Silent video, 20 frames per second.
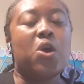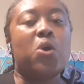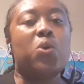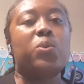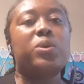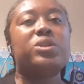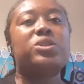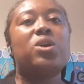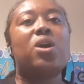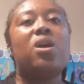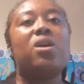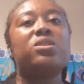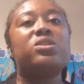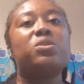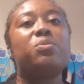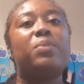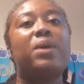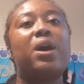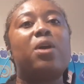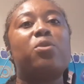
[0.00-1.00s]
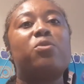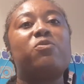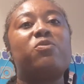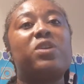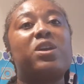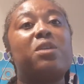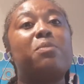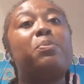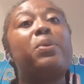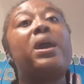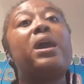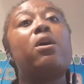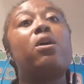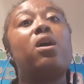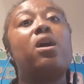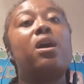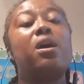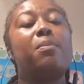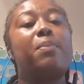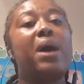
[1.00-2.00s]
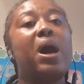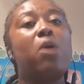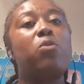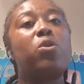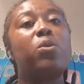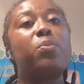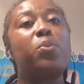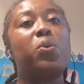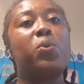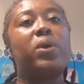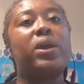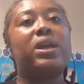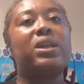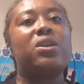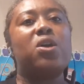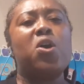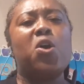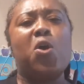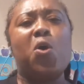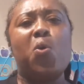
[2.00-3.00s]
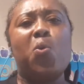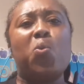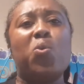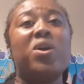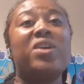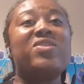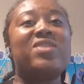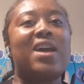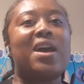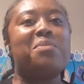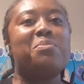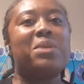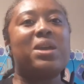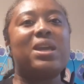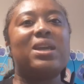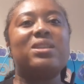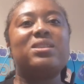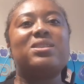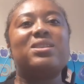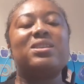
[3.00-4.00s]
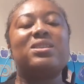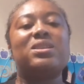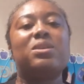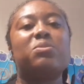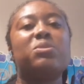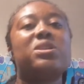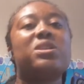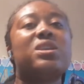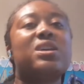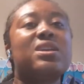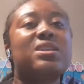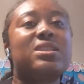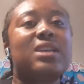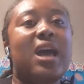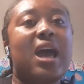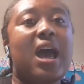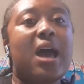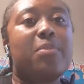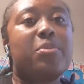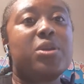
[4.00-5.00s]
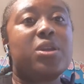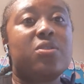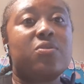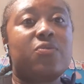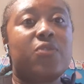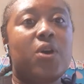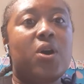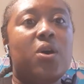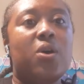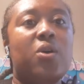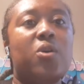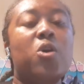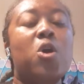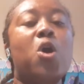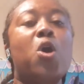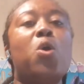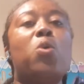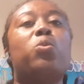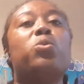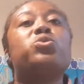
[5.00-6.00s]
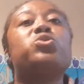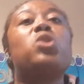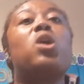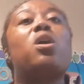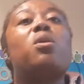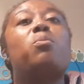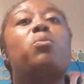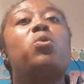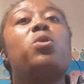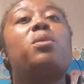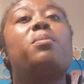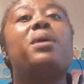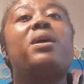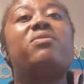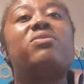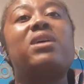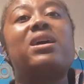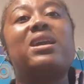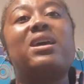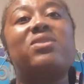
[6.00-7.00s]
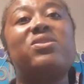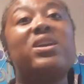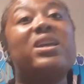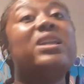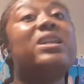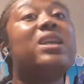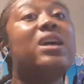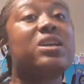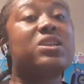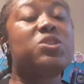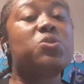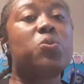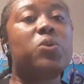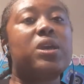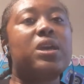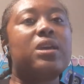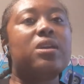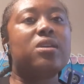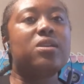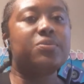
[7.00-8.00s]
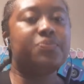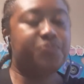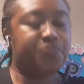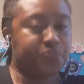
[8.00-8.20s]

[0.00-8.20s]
We talked about via PowerPoint what that means and some of the things that happen in fall. We'll talk more about that, I think, next week.